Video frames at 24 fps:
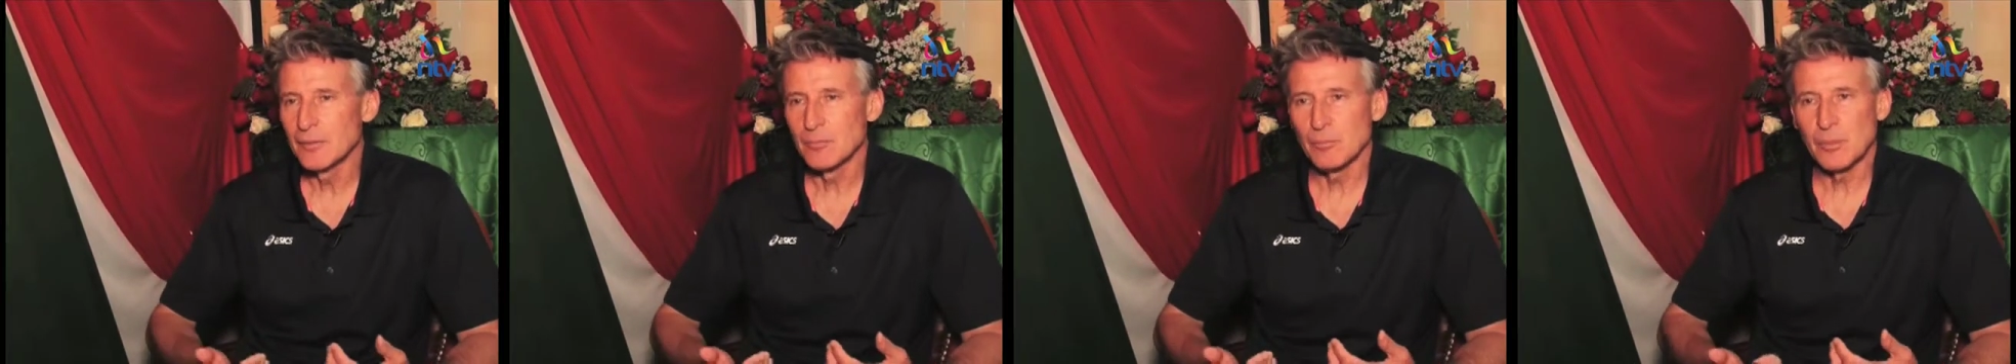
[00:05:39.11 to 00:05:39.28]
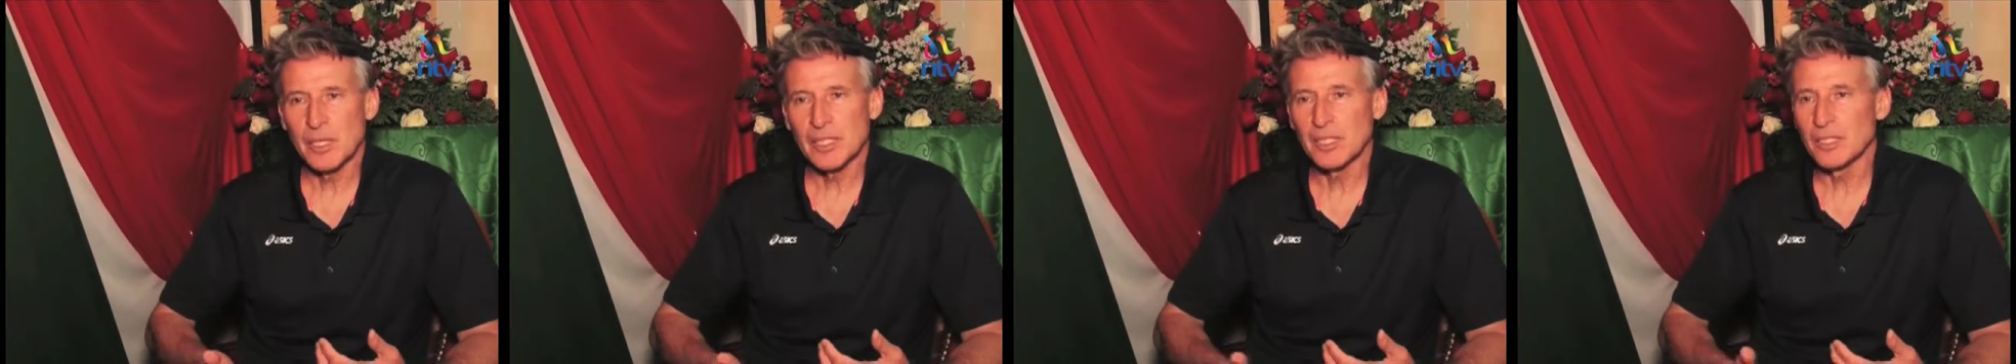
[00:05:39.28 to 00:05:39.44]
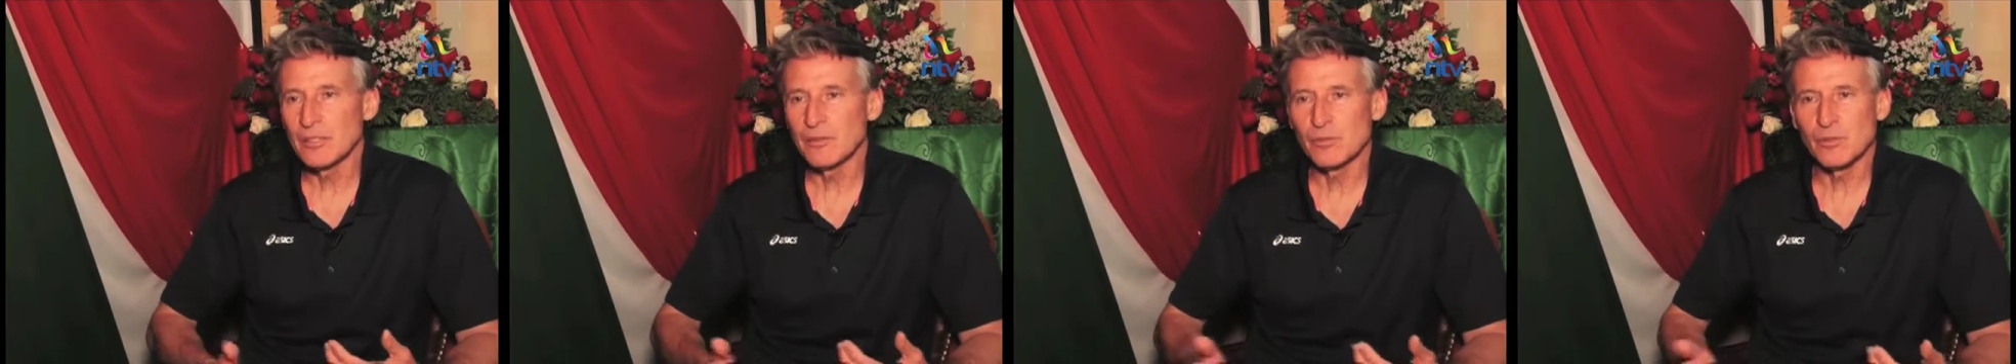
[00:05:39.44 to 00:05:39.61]

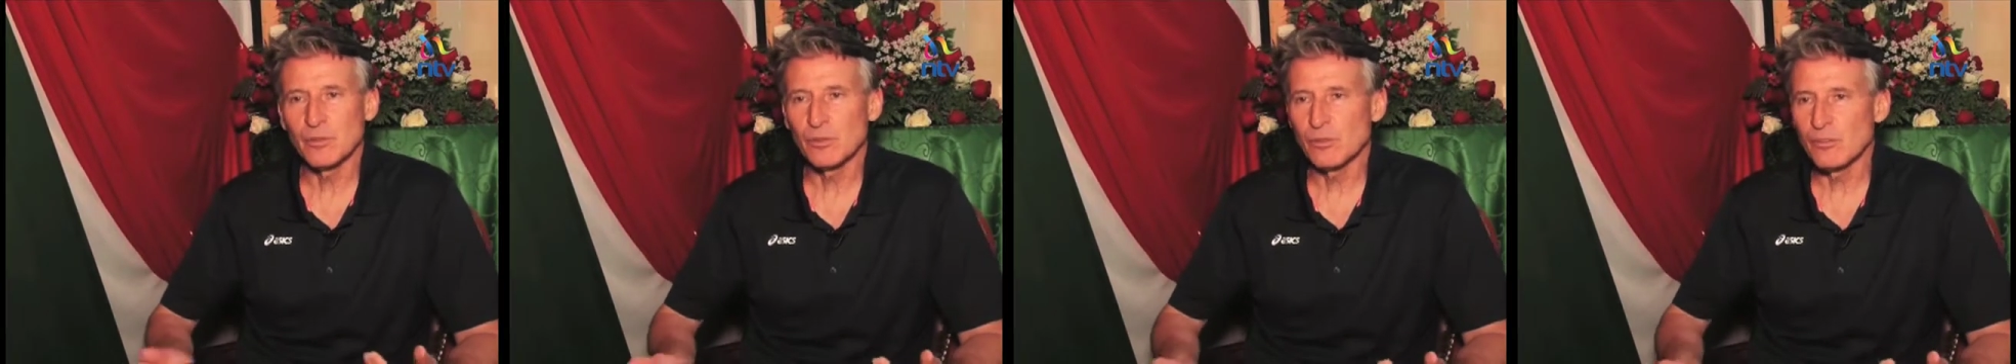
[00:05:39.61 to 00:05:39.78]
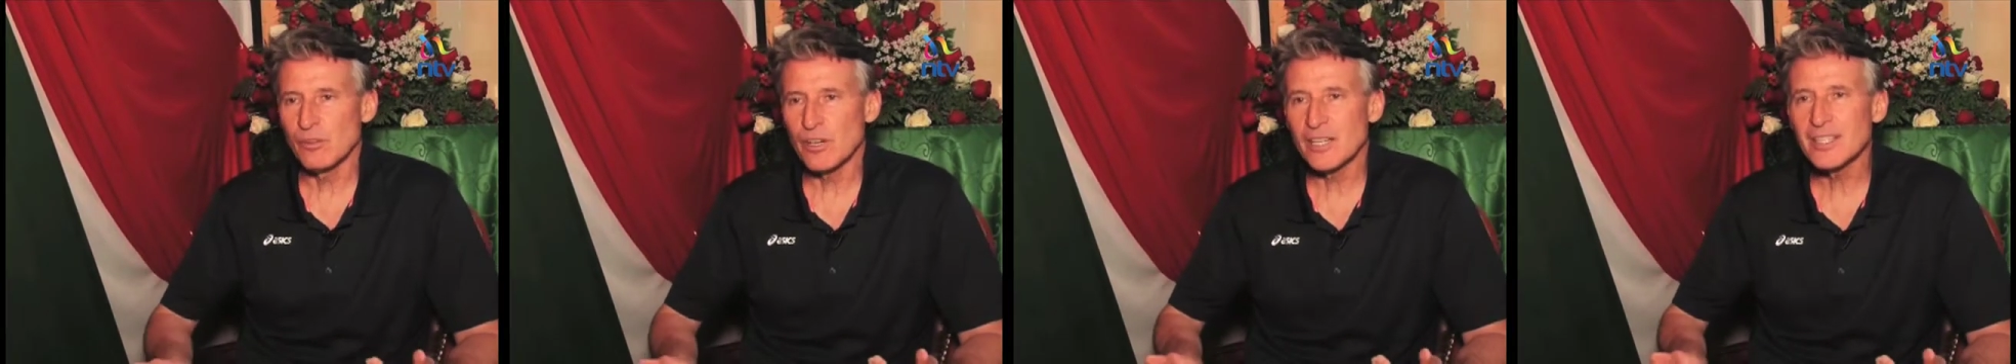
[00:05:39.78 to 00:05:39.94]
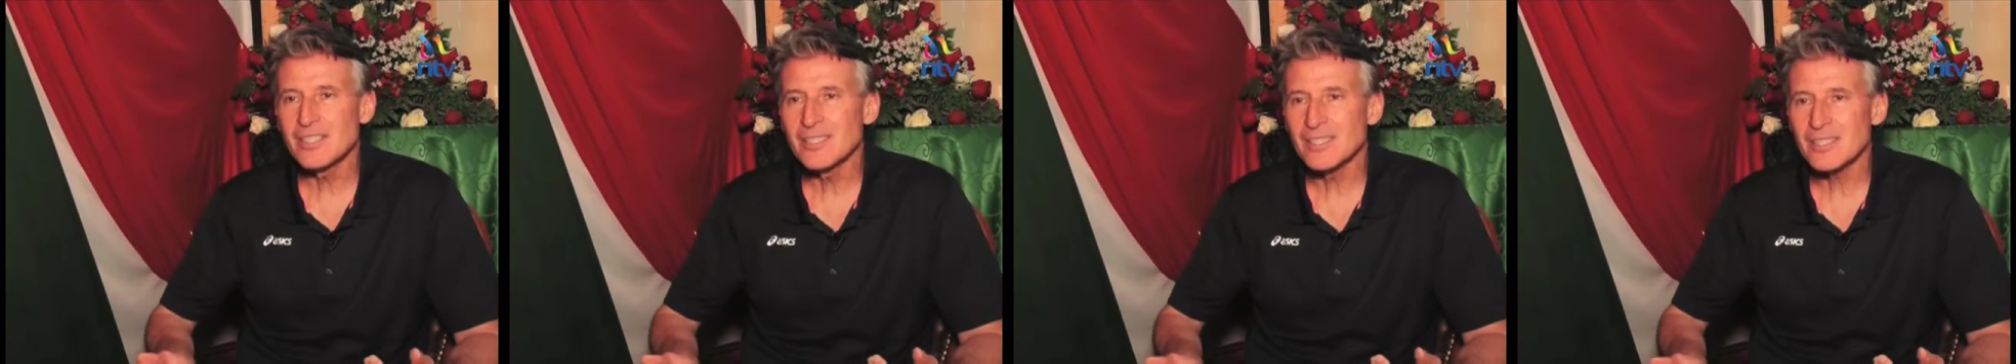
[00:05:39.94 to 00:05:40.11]
many of your
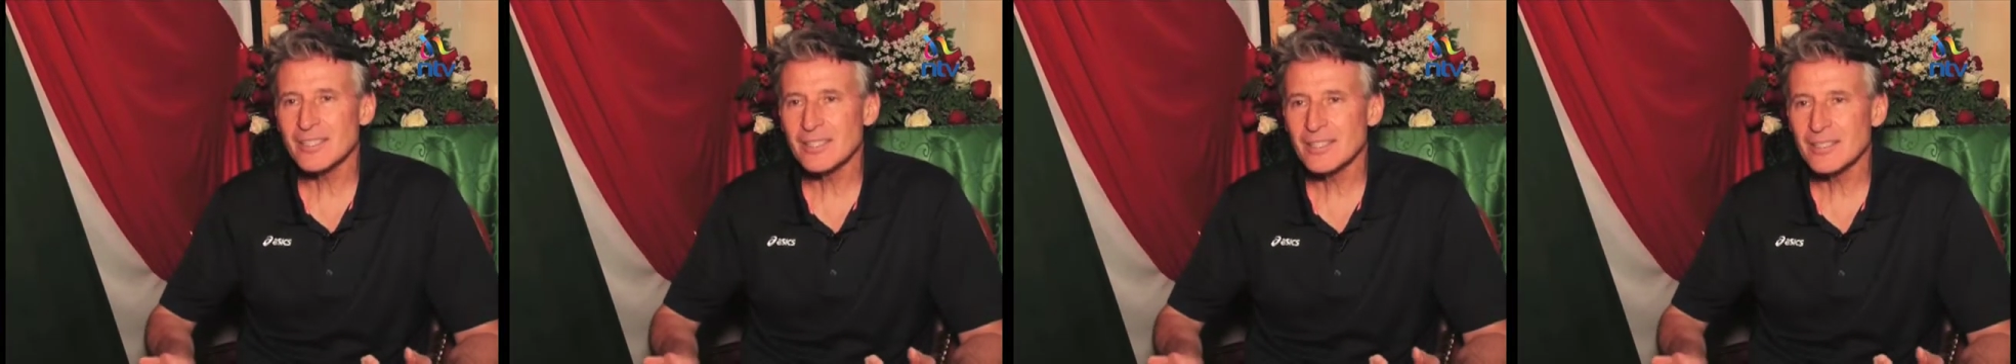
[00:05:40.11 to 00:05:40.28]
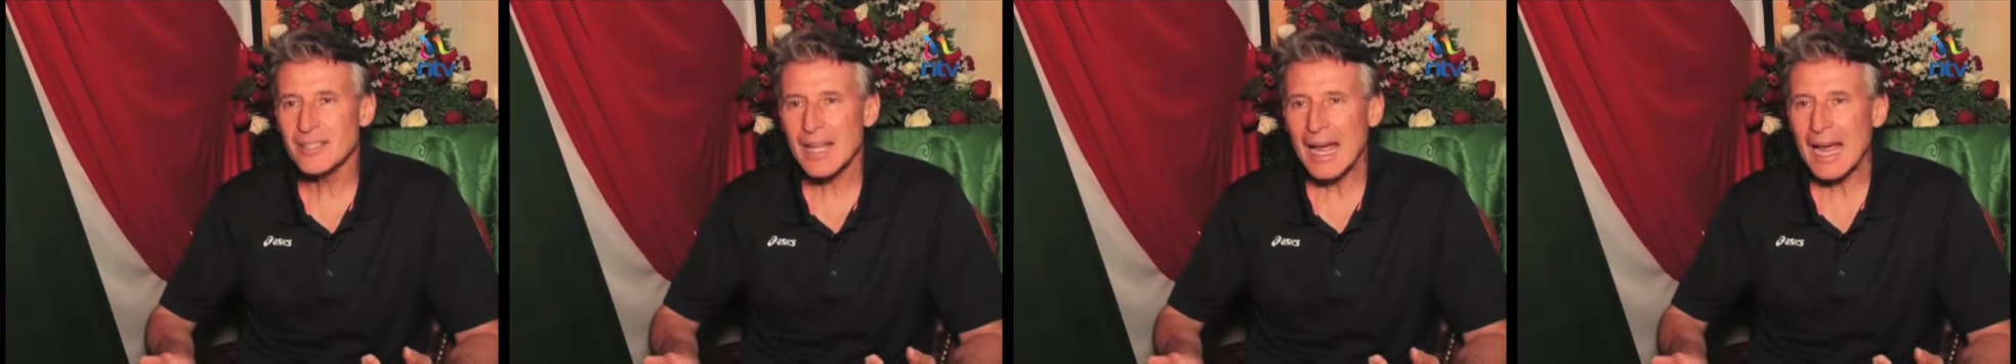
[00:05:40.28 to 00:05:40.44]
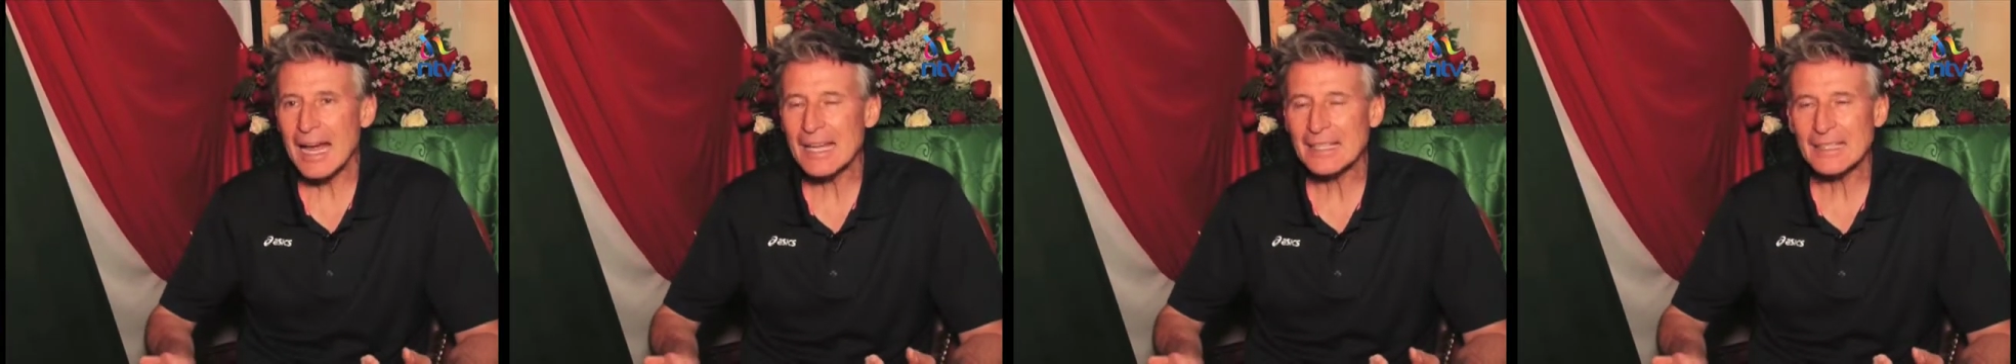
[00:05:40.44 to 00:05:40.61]

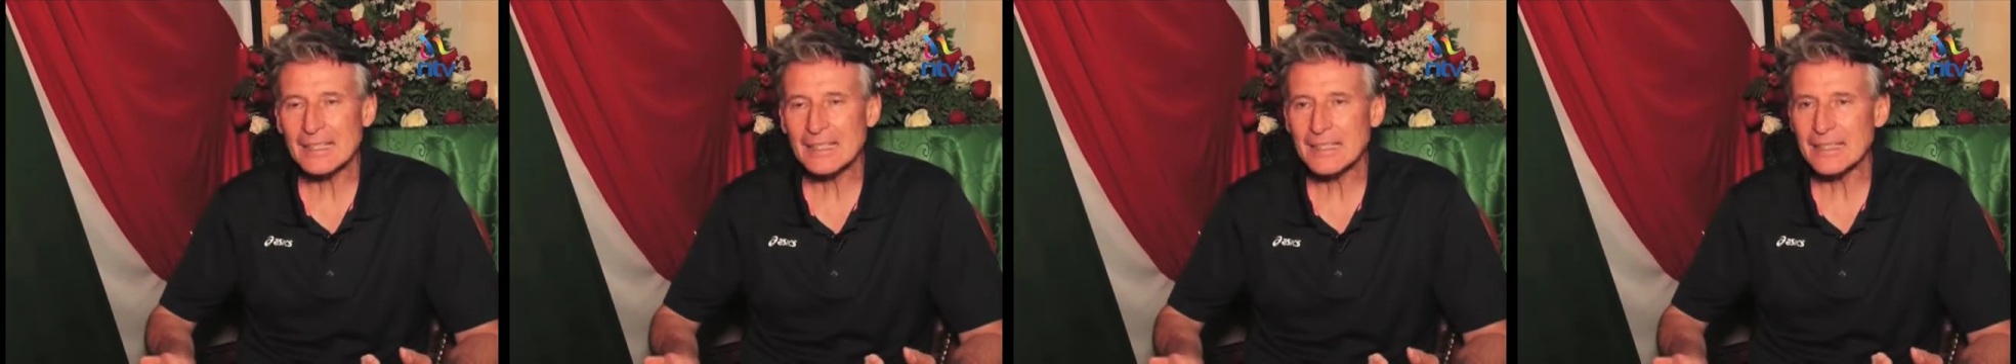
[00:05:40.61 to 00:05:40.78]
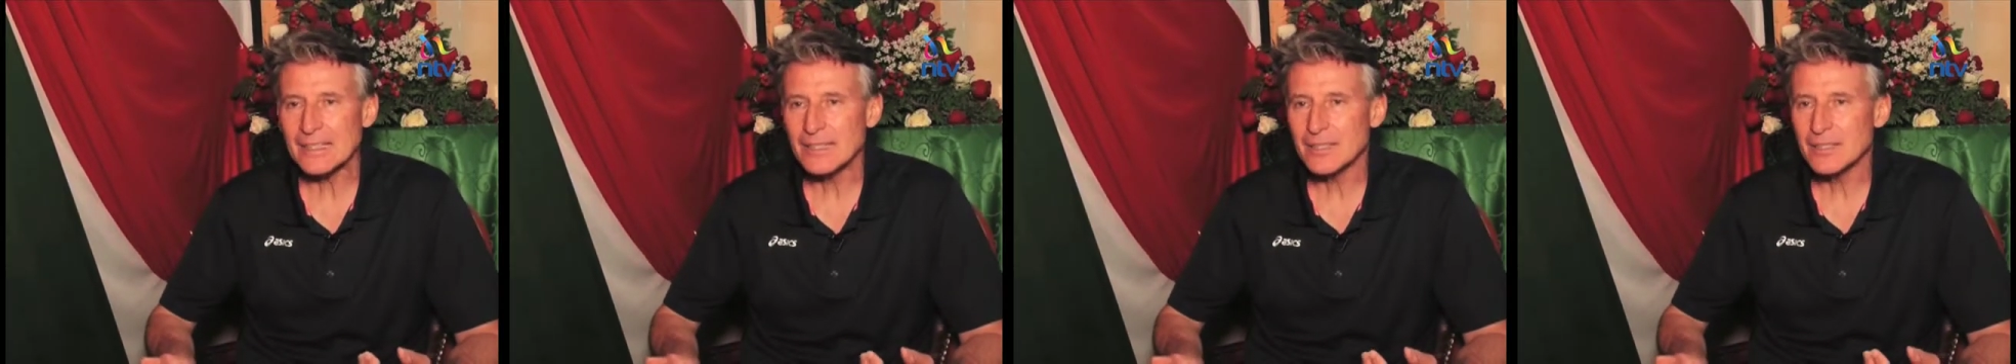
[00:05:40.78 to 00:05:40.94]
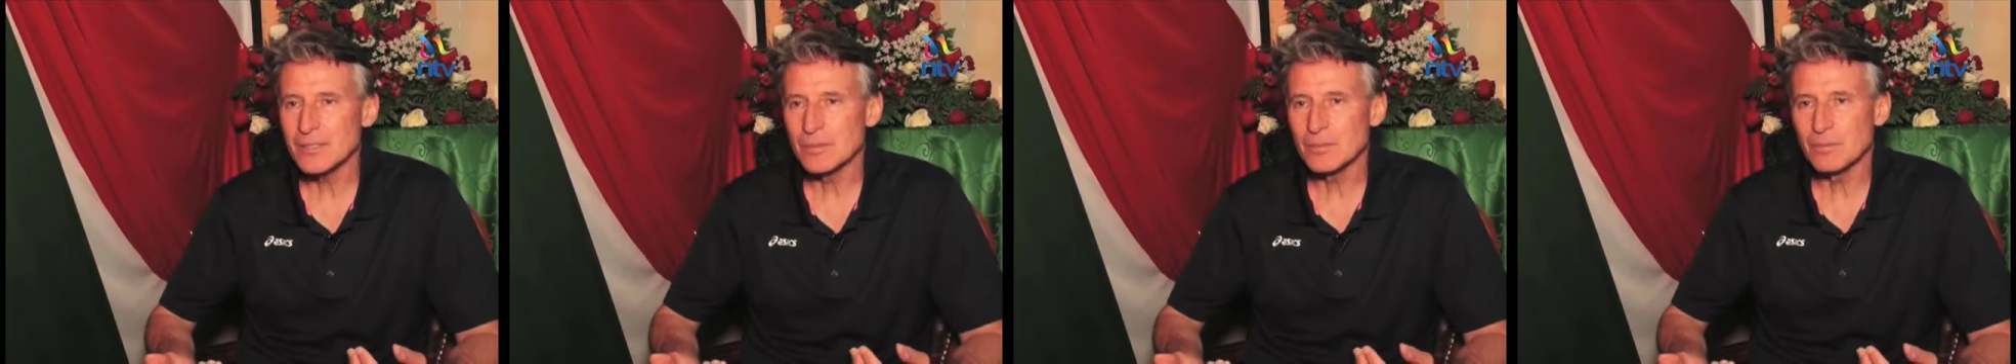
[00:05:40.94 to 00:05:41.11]
greatest
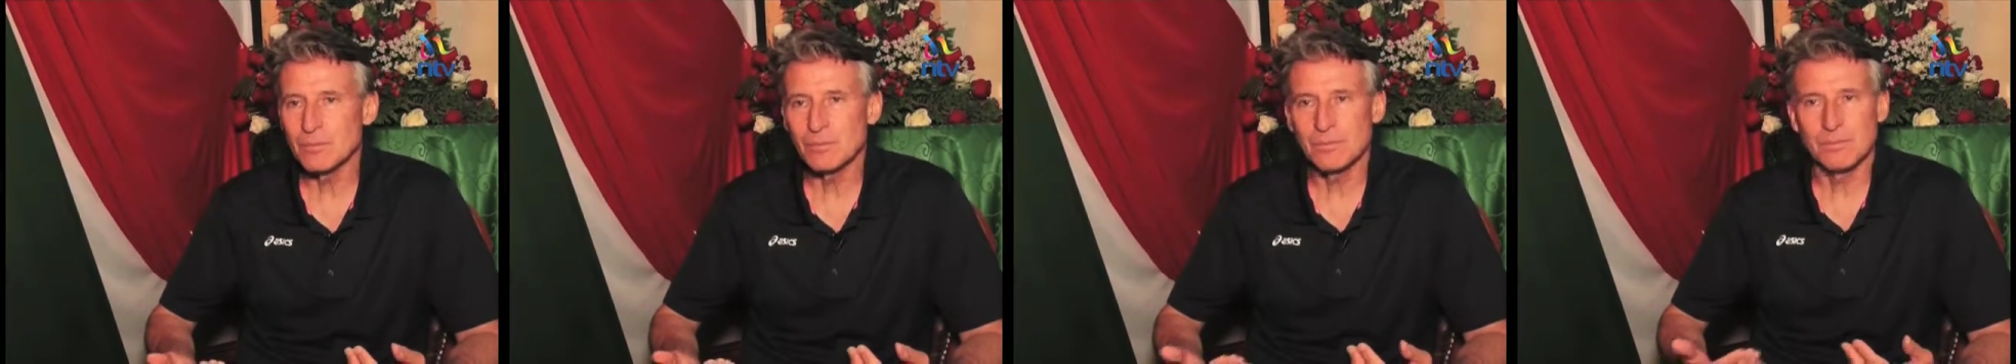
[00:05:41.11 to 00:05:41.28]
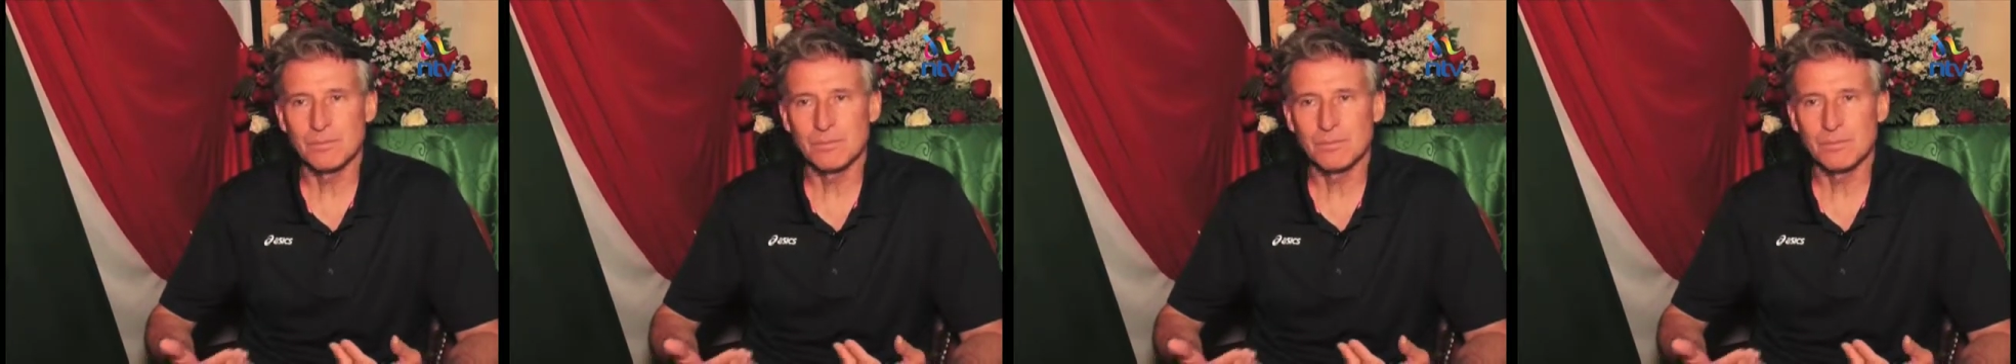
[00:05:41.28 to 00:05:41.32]
athletes